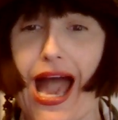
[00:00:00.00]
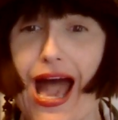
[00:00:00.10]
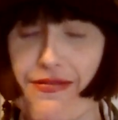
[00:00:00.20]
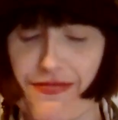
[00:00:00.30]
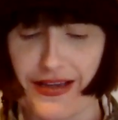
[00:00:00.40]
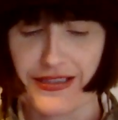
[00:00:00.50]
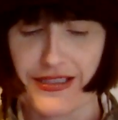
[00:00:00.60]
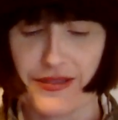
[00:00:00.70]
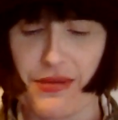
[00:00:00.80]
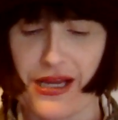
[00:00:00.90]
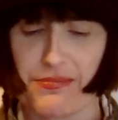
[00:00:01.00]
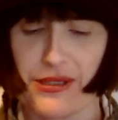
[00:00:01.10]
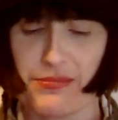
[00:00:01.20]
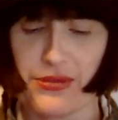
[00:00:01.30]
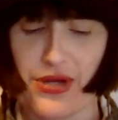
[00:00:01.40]
affected by
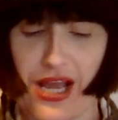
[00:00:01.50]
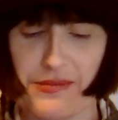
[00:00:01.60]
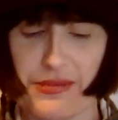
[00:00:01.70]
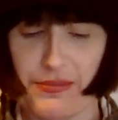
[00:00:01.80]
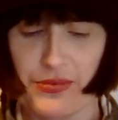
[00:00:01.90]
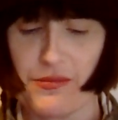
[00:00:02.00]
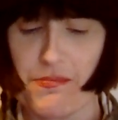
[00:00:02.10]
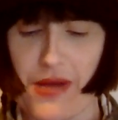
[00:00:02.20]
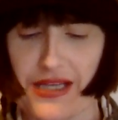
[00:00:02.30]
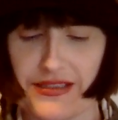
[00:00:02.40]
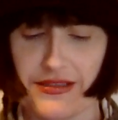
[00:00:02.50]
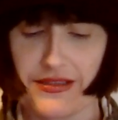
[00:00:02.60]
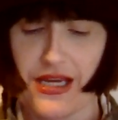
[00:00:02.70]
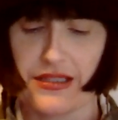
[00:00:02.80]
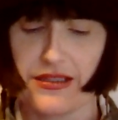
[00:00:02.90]
people, and people must
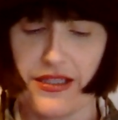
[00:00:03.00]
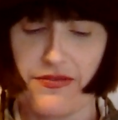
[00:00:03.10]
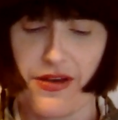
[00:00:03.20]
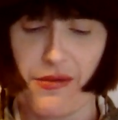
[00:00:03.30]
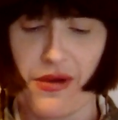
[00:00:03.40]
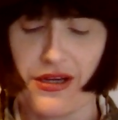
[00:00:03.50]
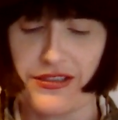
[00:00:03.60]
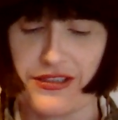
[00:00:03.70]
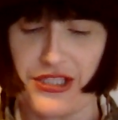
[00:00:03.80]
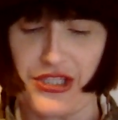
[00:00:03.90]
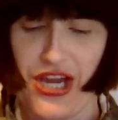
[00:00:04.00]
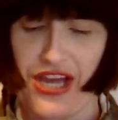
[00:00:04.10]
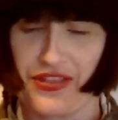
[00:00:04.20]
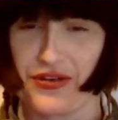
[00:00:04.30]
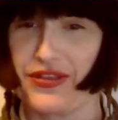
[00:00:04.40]
live amongst each
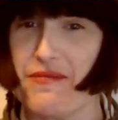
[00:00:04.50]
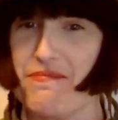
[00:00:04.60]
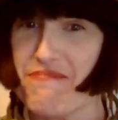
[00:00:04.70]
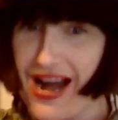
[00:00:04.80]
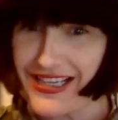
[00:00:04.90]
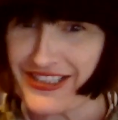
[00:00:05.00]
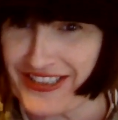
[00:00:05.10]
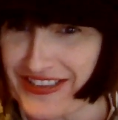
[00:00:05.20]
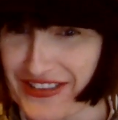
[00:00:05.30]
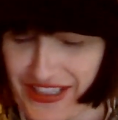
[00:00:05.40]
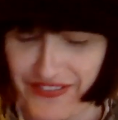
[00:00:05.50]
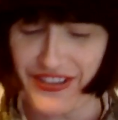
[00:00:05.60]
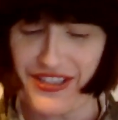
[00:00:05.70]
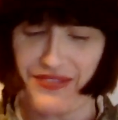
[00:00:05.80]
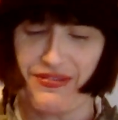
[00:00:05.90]
other. They must live
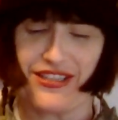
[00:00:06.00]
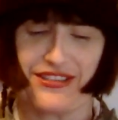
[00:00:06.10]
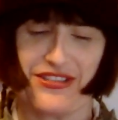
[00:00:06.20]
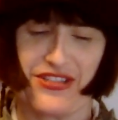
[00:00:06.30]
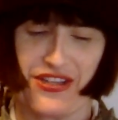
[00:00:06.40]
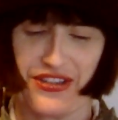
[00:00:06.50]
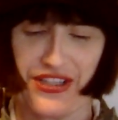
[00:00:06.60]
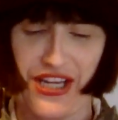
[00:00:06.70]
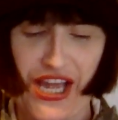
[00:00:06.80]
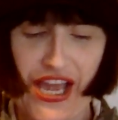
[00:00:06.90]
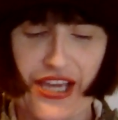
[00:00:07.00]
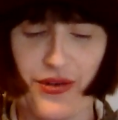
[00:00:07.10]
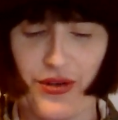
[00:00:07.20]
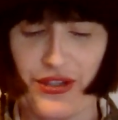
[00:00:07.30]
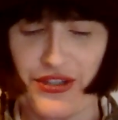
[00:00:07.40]
amongst each other in
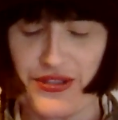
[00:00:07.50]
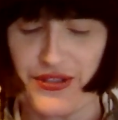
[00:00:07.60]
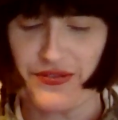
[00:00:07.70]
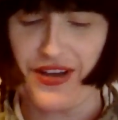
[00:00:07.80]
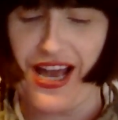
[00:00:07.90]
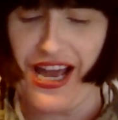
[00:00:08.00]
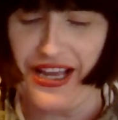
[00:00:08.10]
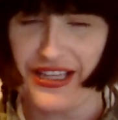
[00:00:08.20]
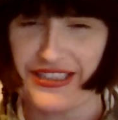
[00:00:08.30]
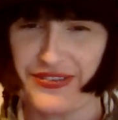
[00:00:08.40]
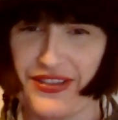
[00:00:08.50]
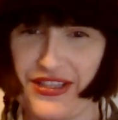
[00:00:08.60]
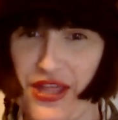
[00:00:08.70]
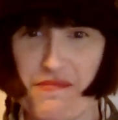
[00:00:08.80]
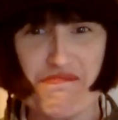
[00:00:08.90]
order to survive.
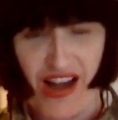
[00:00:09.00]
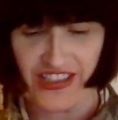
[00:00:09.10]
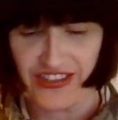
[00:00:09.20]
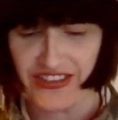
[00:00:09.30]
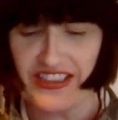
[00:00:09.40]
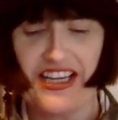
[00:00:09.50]
They must.